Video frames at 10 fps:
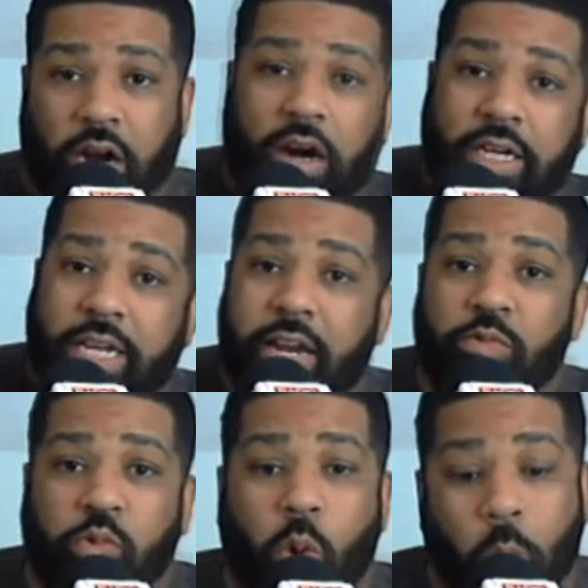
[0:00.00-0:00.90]

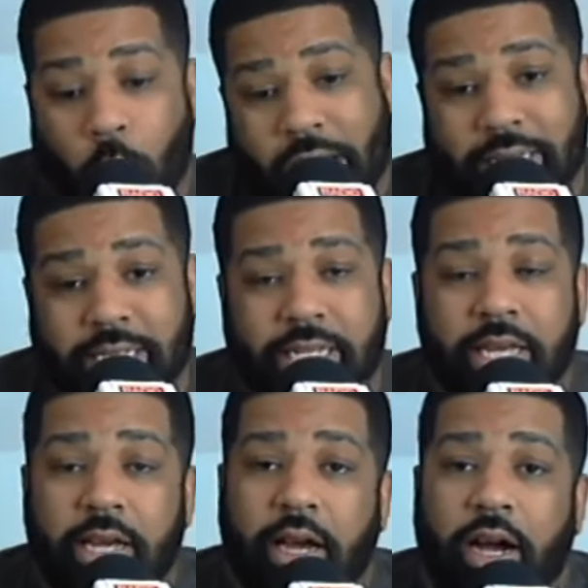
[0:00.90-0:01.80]
Kanye West
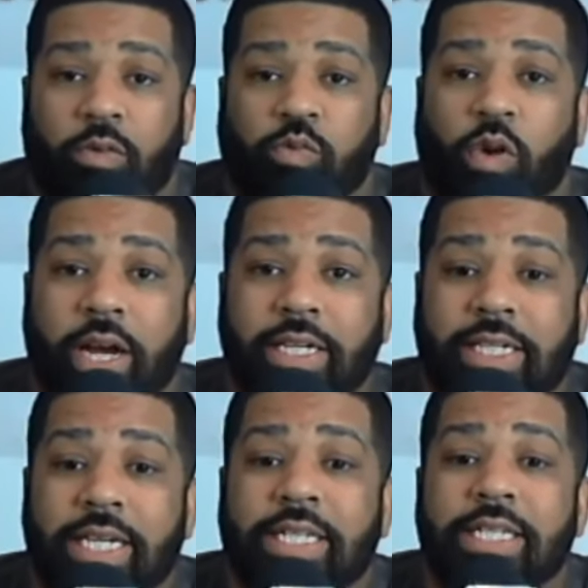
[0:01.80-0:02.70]
run
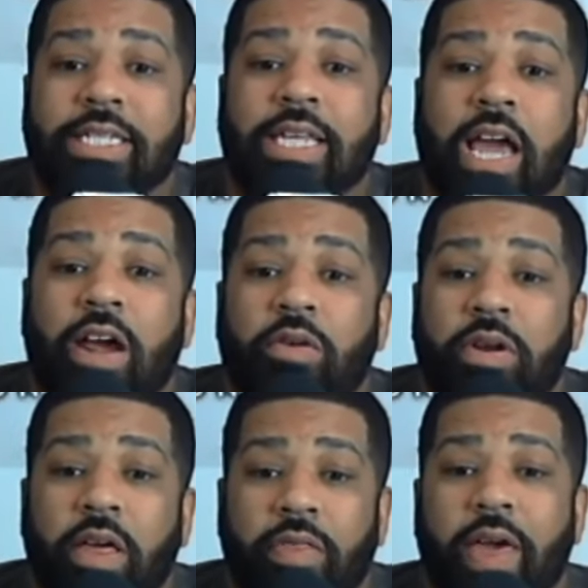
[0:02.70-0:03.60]
doesn't
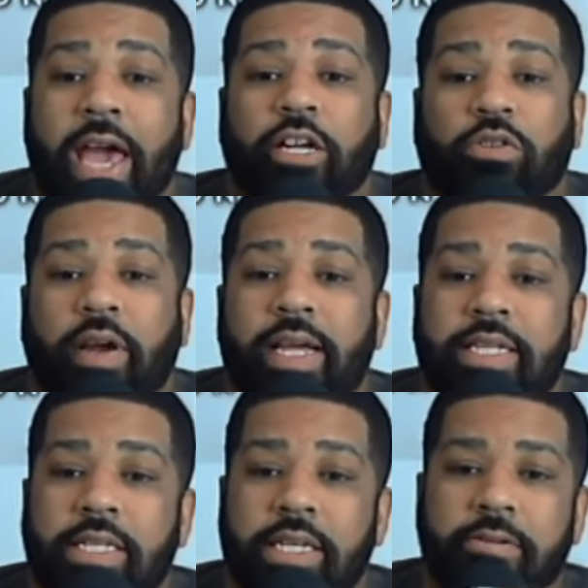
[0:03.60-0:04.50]
sound that
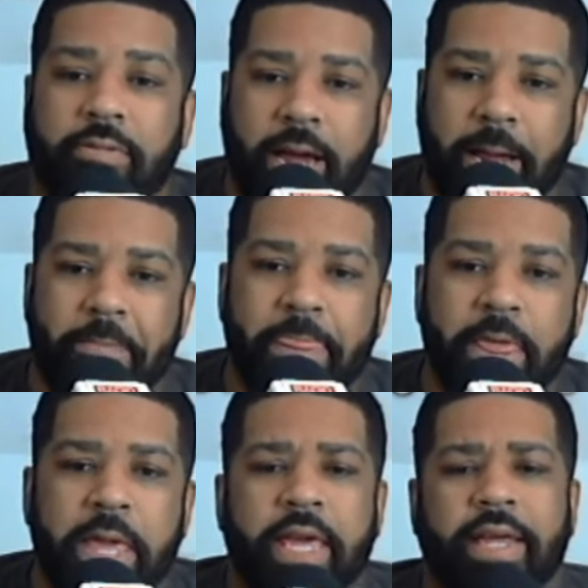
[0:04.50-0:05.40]
crazy, right?
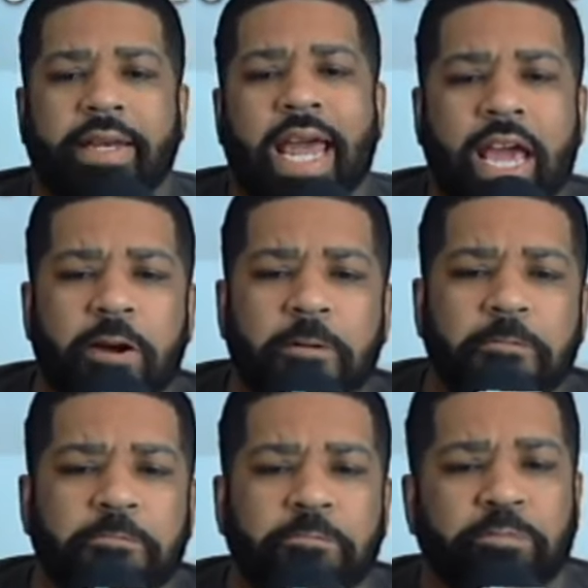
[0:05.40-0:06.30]

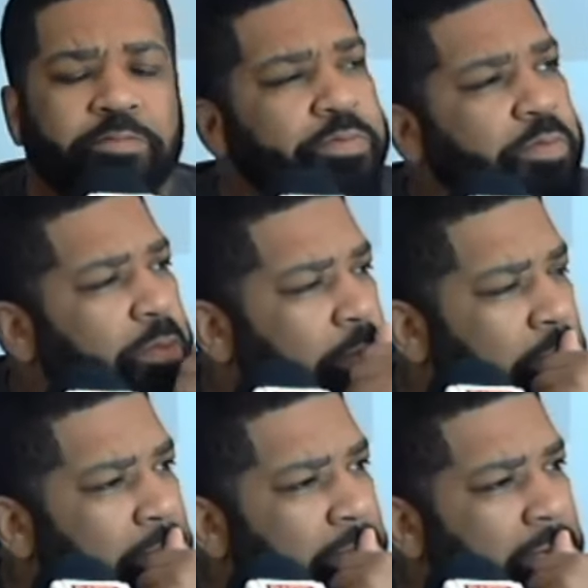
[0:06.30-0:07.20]
Now,
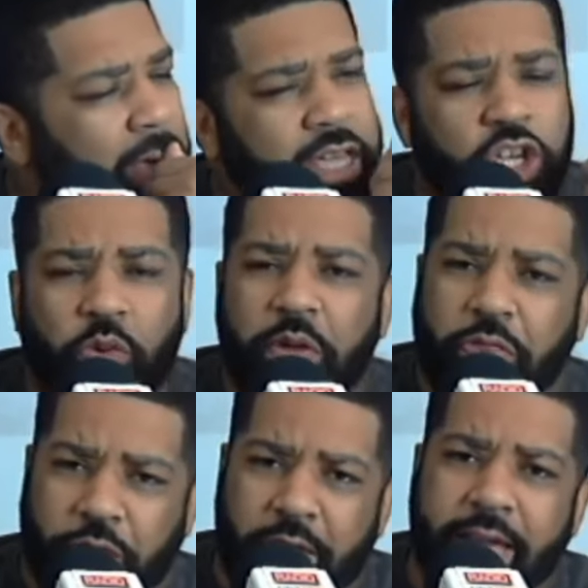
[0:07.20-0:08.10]
you would
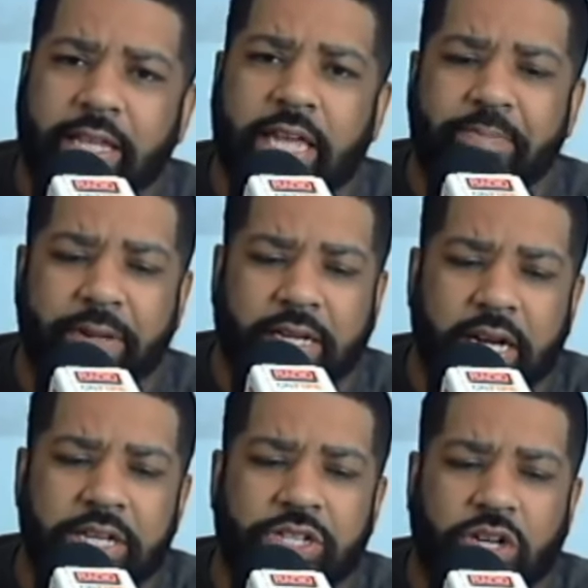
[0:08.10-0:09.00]
think that
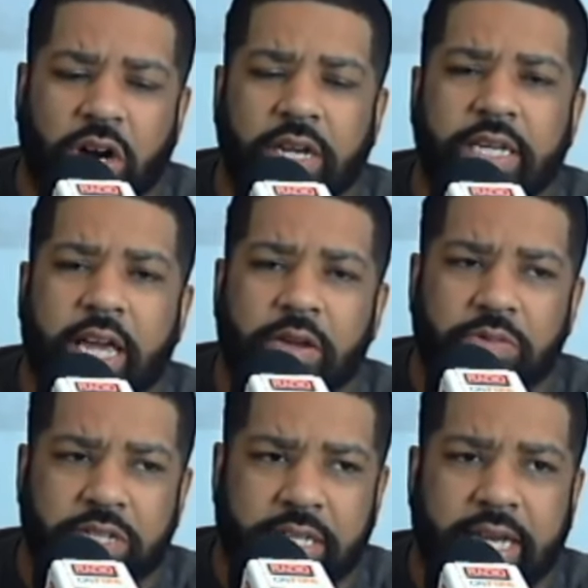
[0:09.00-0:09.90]
because Kanye
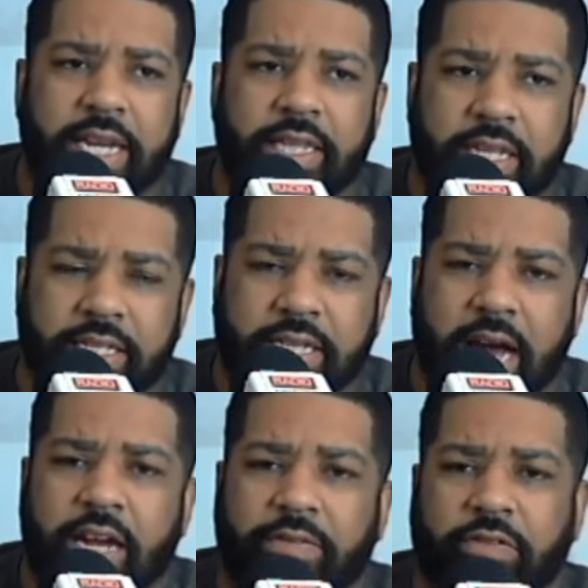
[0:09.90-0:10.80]
was getting this
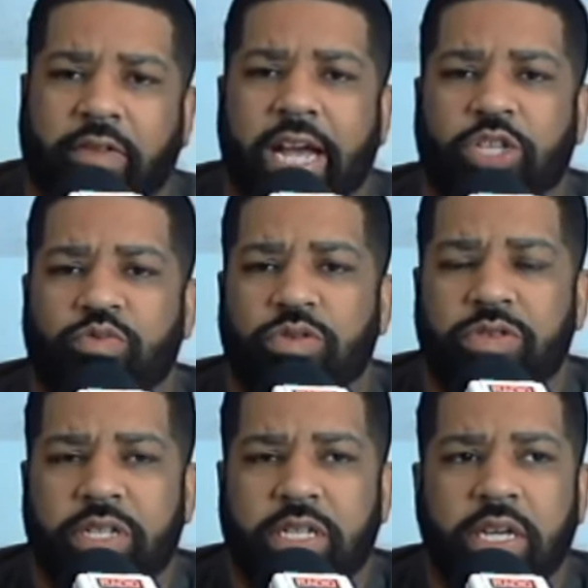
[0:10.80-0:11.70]
kind of
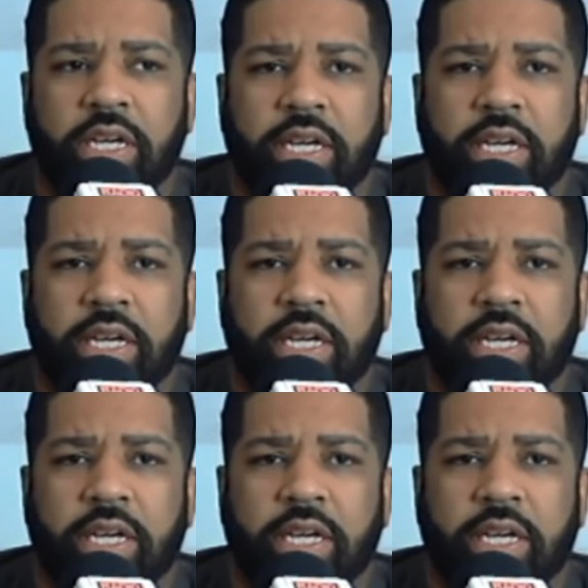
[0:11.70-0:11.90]
grassroots